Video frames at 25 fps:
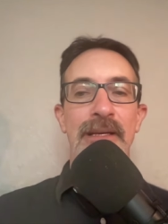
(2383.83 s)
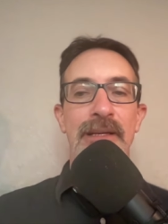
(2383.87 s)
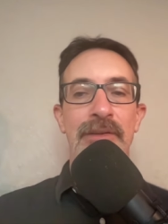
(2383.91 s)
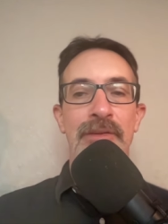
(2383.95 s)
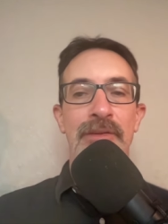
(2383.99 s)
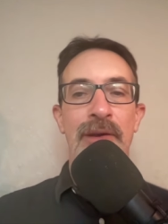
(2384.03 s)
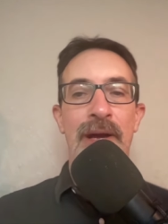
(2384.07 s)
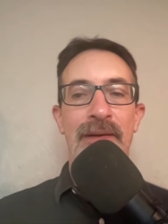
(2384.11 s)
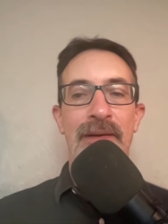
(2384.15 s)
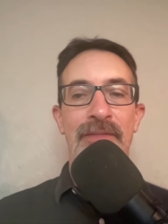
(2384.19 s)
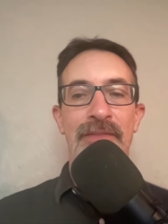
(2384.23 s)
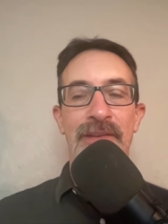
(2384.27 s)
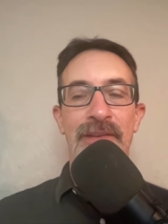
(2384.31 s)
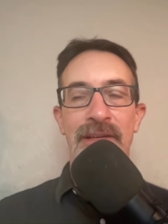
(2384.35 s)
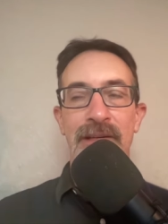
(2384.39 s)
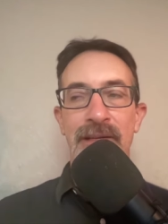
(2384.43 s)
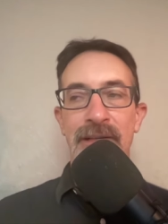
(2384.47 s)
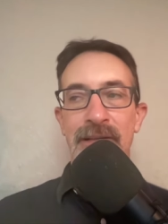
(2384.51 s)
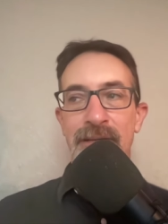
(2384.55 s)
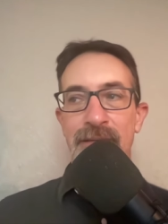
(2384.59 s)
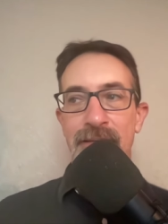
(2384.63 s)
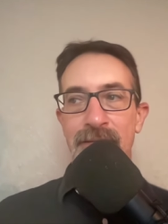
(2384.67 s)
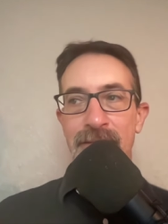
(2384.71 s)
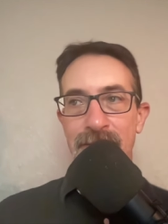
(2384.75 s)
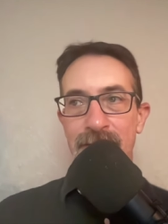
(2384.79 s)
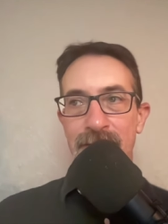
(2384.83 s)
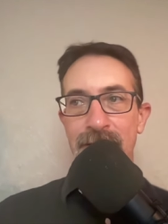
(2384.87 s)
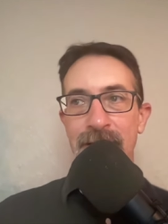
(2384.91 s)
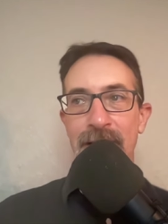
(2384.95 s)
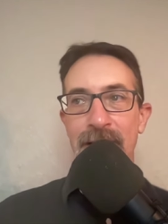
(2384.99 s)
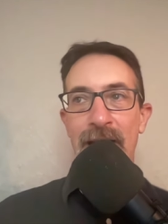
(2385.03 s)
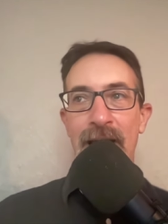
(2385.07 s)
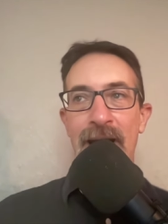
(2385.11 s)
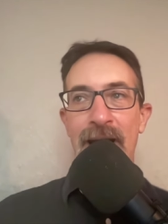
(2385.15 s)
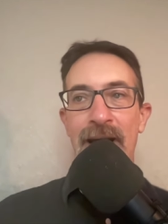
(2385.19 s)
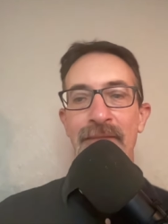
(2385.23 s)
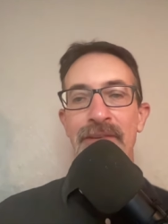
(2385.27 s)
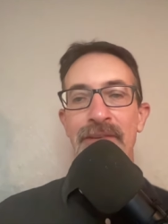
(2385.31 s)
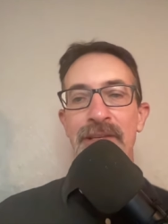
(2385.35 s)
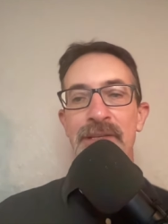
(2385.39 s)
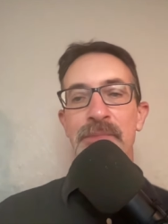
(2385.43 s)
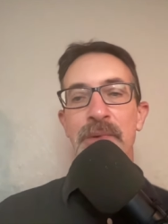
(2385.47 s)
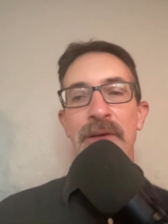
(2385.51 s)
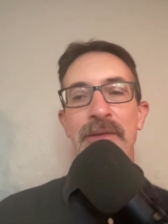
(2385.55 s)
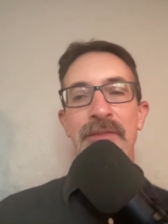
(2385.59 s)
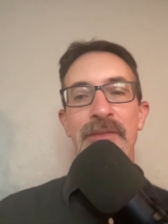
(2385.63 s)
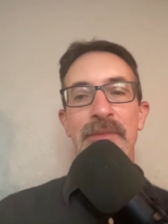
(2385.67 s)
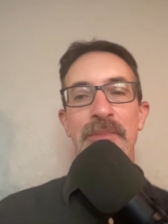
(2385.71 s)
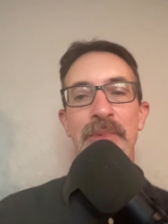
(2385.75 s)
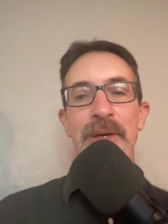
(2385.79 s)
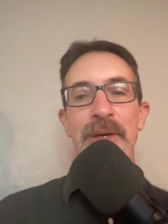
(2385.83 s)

you have to have as part of the